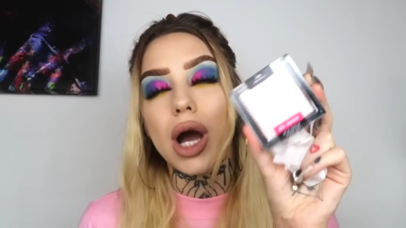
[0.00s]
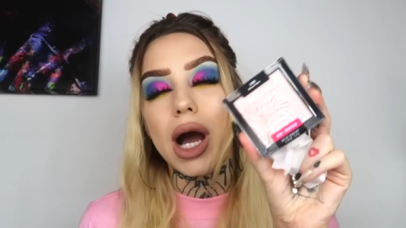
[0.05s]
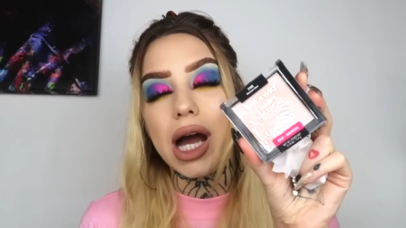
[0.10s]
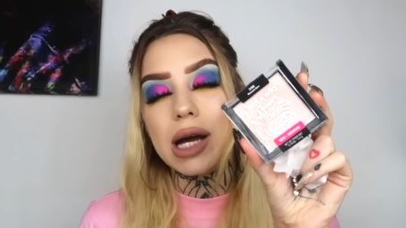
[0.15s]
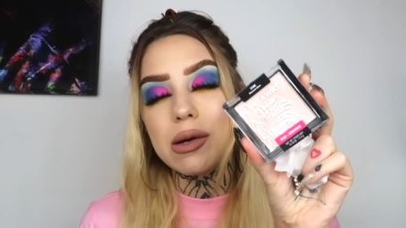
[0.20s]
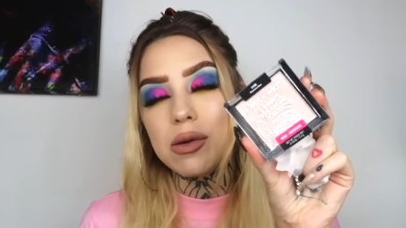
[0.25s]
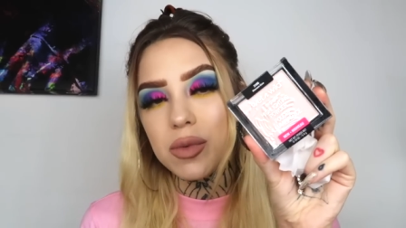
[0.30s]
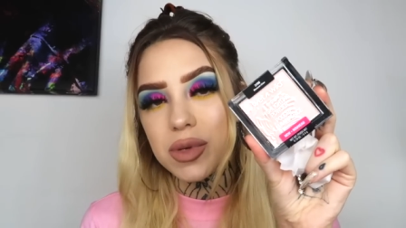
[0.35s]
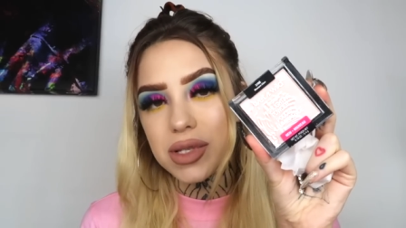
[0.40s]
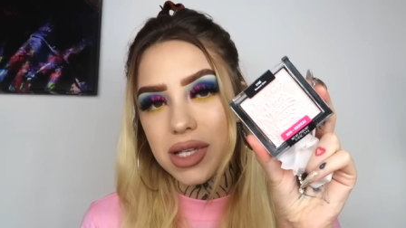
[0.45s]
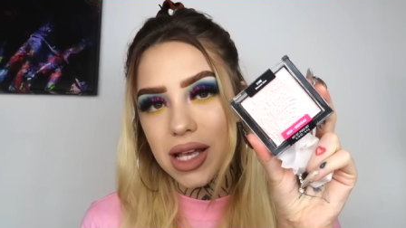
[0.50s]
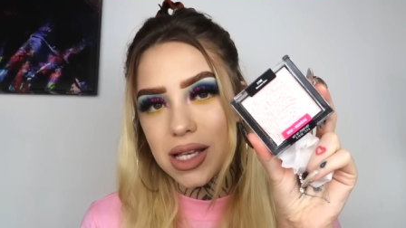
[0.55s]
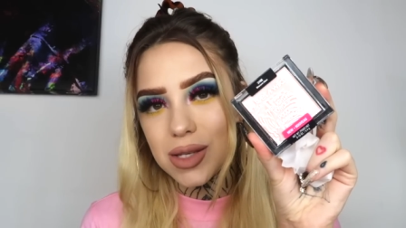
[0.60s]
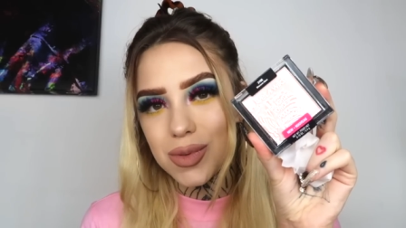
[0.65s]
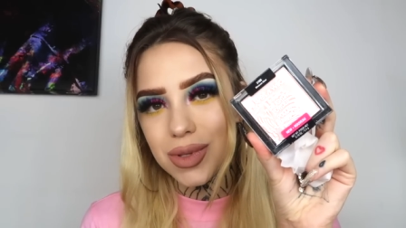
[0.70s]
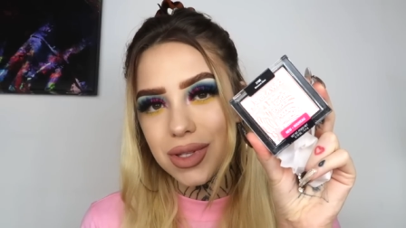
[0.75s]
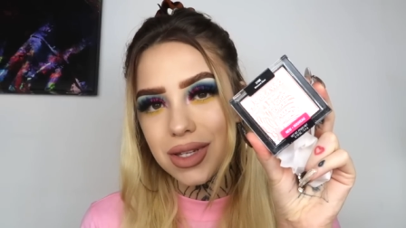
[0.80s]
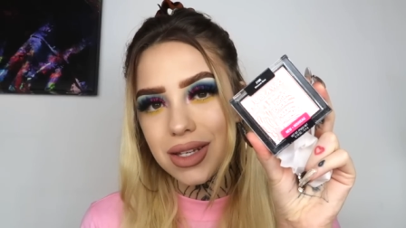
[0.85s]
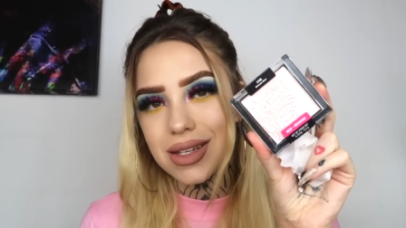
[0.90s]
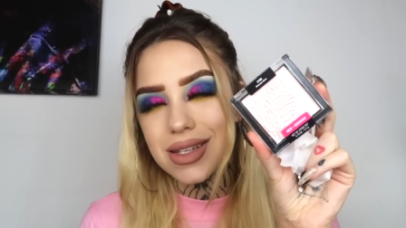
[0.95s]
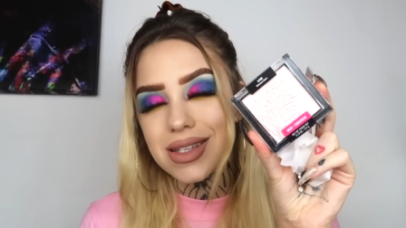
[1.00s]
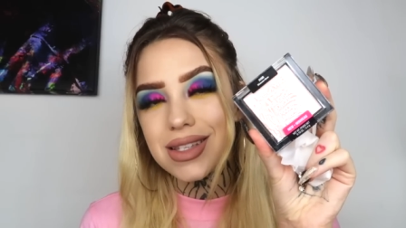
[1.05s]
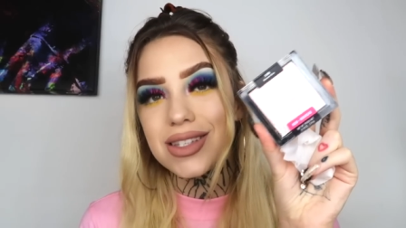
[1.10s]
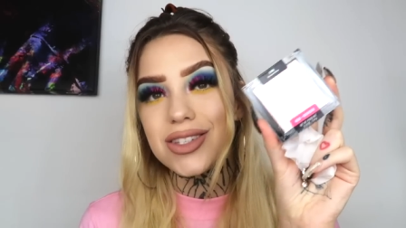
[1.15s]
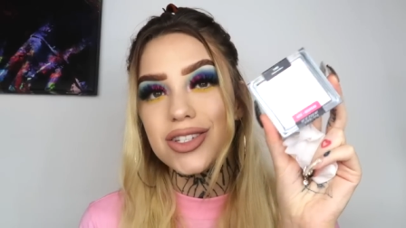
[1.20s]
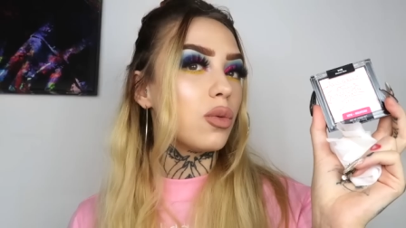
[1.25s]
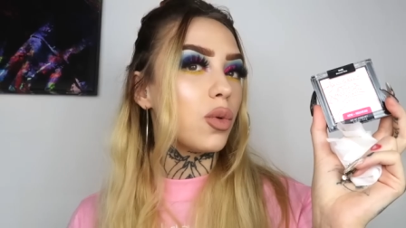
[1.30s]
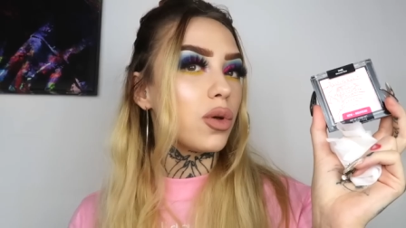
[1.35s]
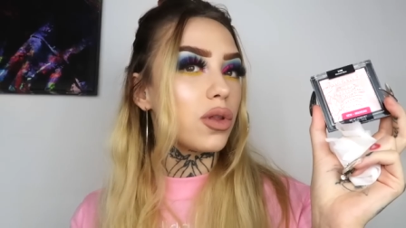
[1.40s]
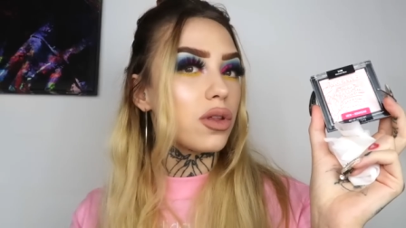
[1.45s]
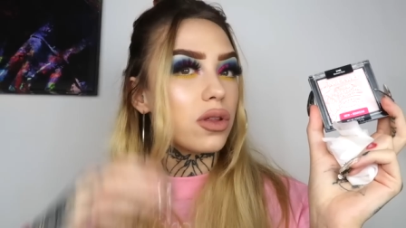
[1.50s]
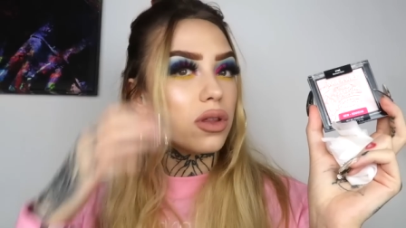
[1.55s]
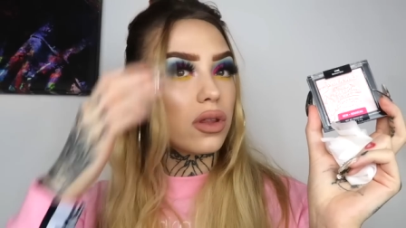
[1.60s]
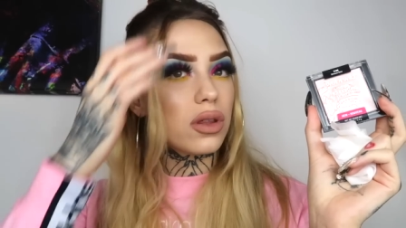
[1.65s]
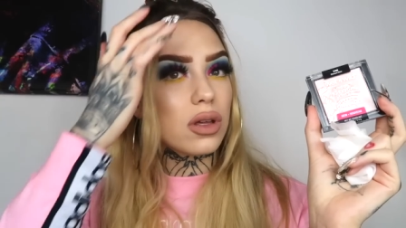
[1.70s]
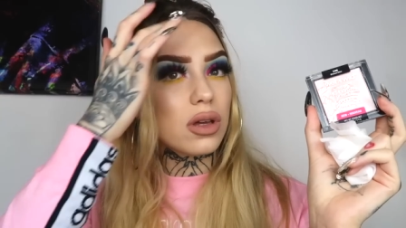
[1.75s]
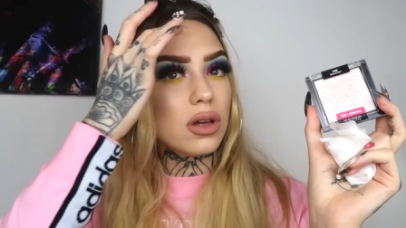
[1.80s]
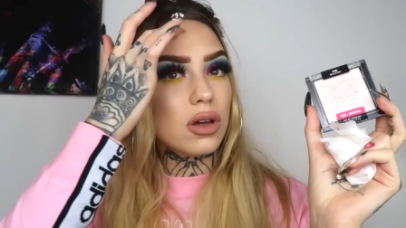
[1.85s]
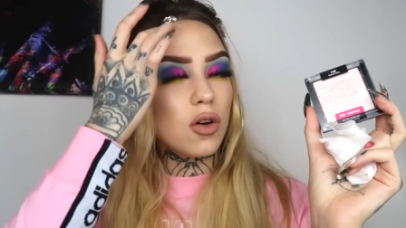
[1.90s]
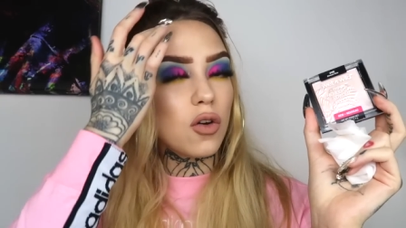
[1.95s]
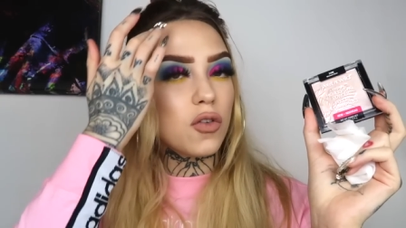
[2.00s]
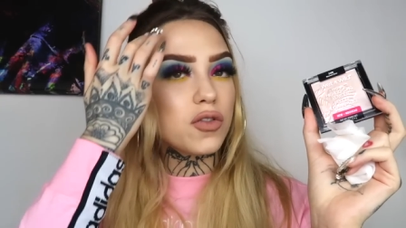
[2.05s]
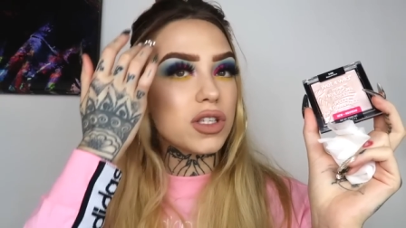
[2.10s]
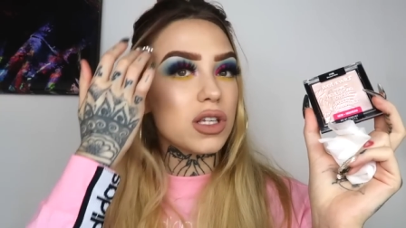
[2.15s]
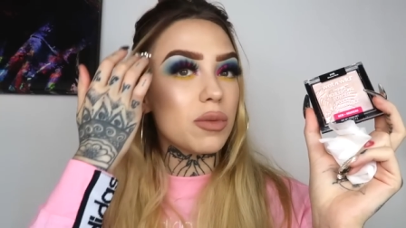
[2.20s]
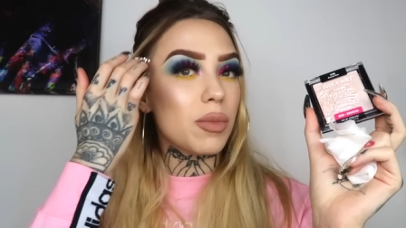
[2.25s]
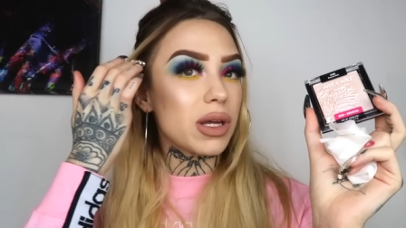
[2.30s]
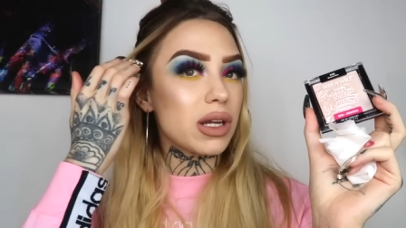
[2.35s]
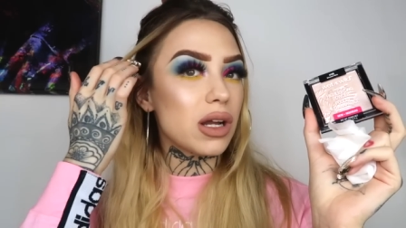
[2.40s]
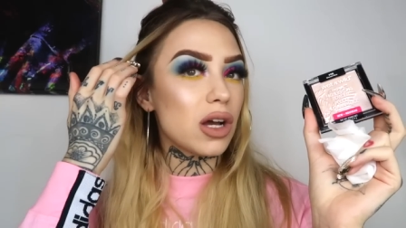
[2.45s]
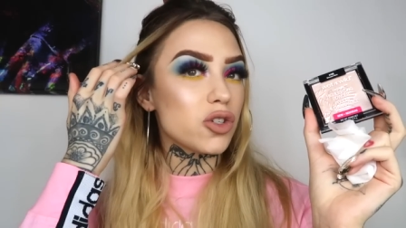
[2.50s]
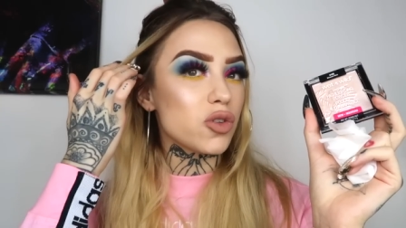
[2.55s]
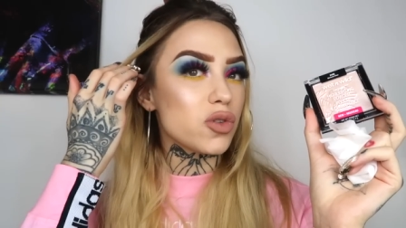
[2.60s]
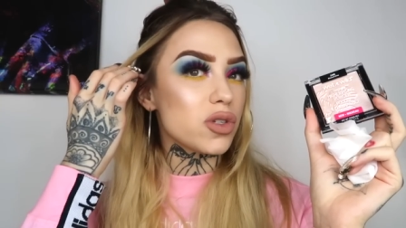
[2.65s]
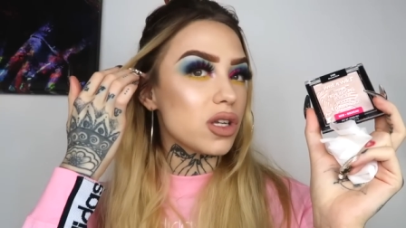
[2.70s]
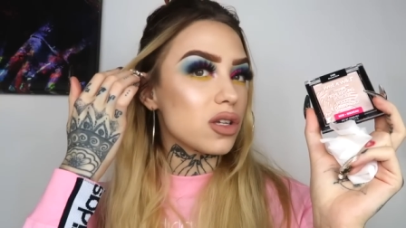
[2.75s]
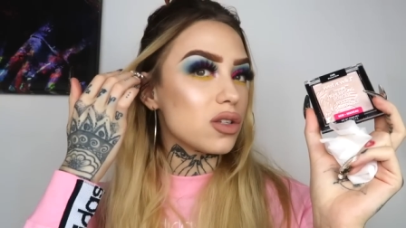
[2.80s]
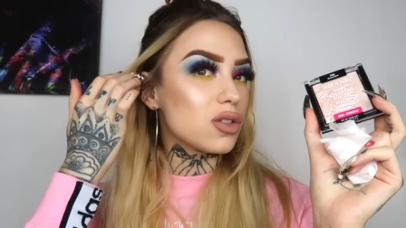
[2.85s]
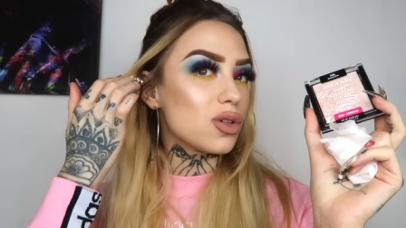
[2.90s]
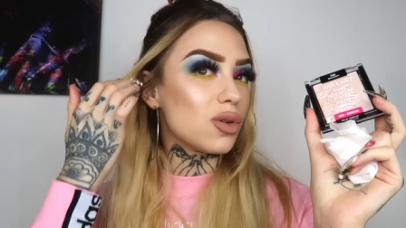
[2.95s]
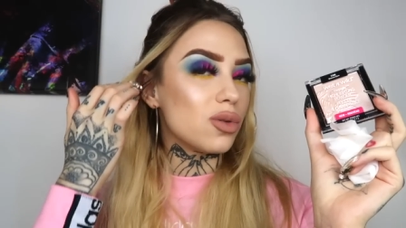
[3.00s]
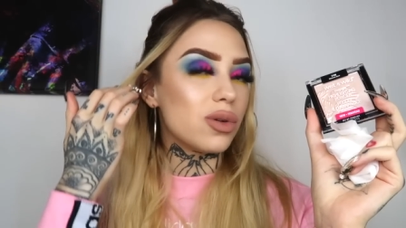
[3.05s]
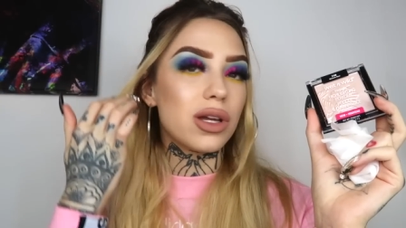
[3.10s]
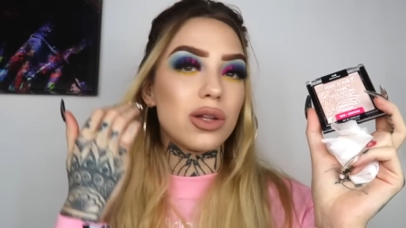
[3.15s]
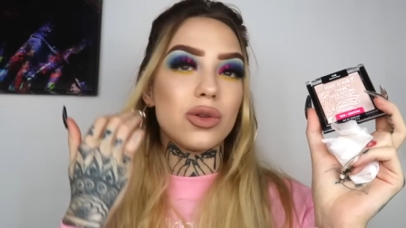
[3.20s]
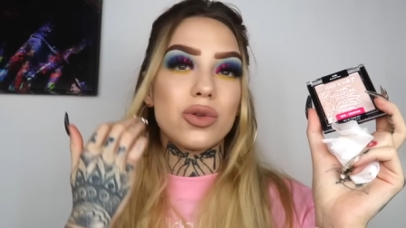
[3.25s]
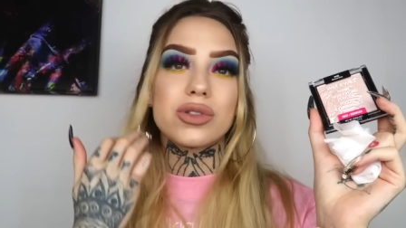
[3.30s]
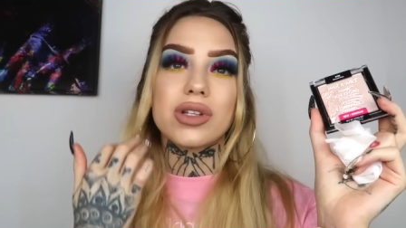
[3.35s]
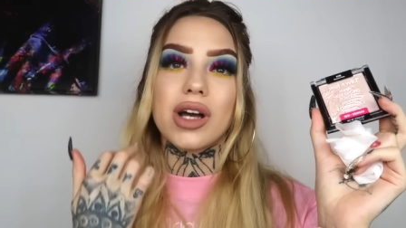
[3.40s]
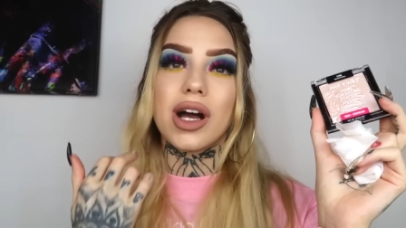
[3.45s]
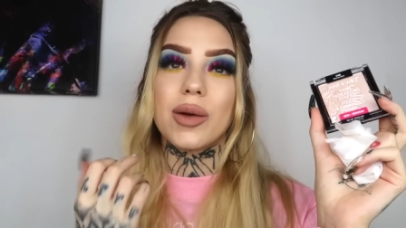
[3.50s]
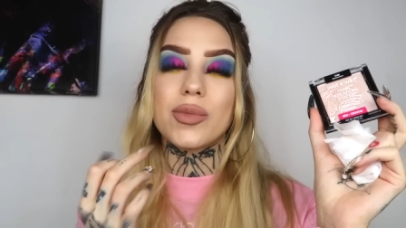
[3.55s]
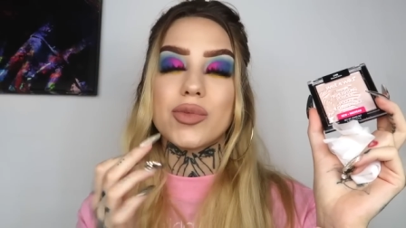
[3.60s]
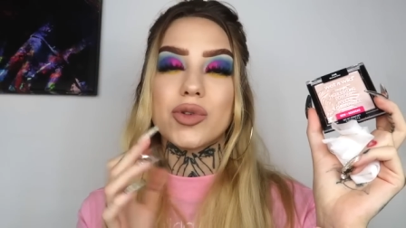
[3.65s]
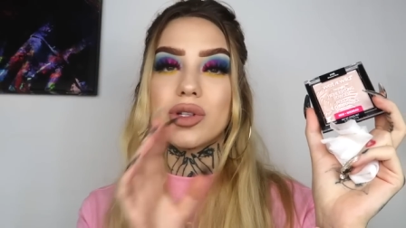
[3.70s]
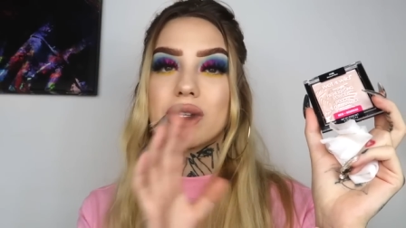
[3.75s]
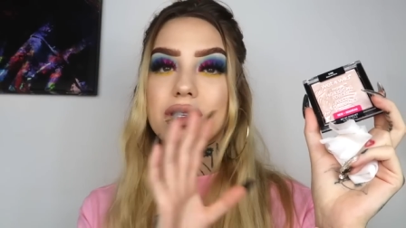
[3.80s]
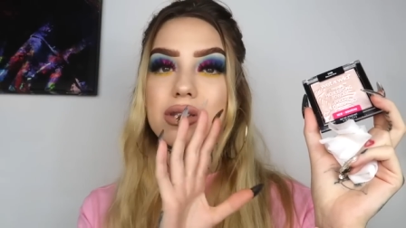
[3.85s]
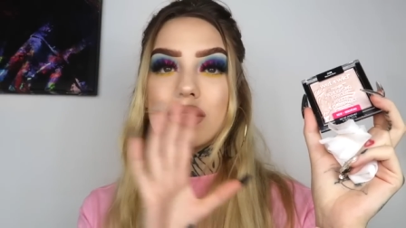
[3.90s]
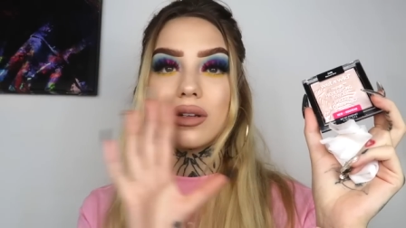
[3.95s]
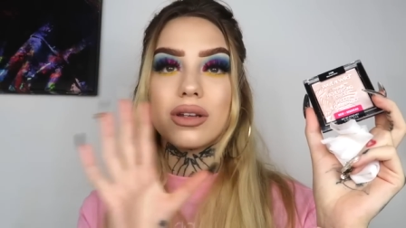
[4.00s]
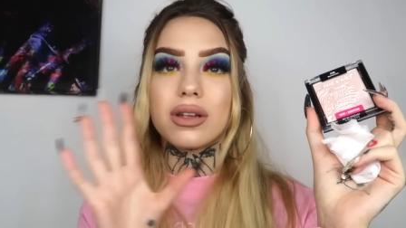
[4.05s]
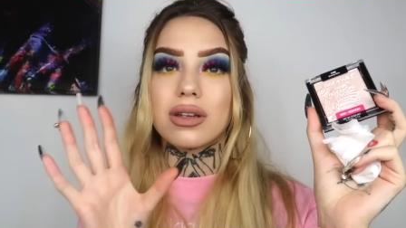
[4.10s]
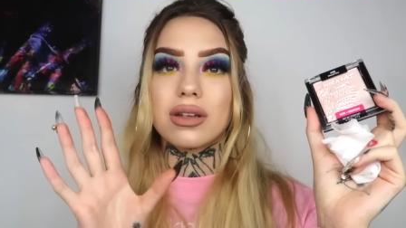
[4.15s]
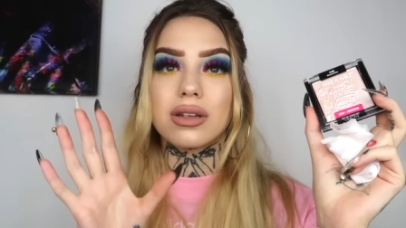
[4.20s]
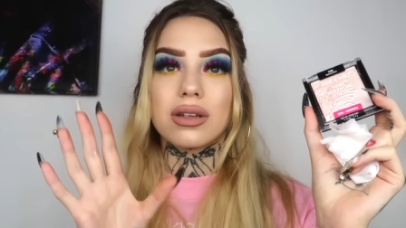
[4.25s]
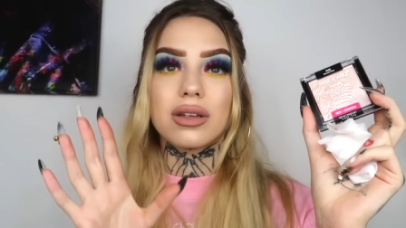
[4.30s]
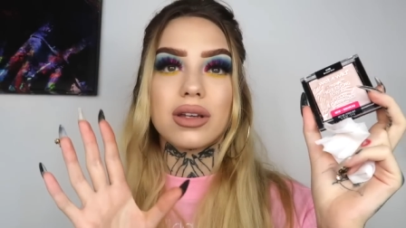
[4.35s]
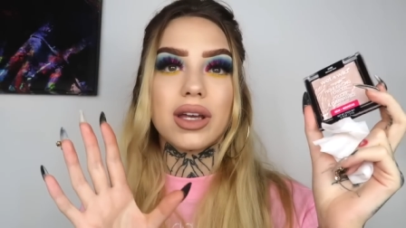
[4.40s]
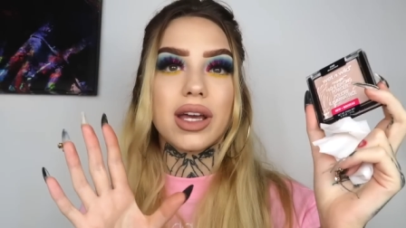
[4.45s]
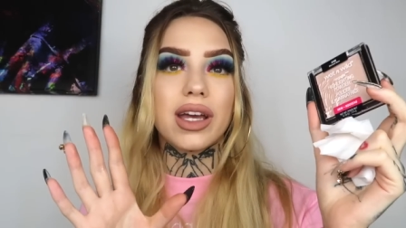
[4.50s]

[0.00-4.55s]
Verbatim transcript: I'm obsessed with this. With obviously my natural skin tone, it looks absolutely stunning.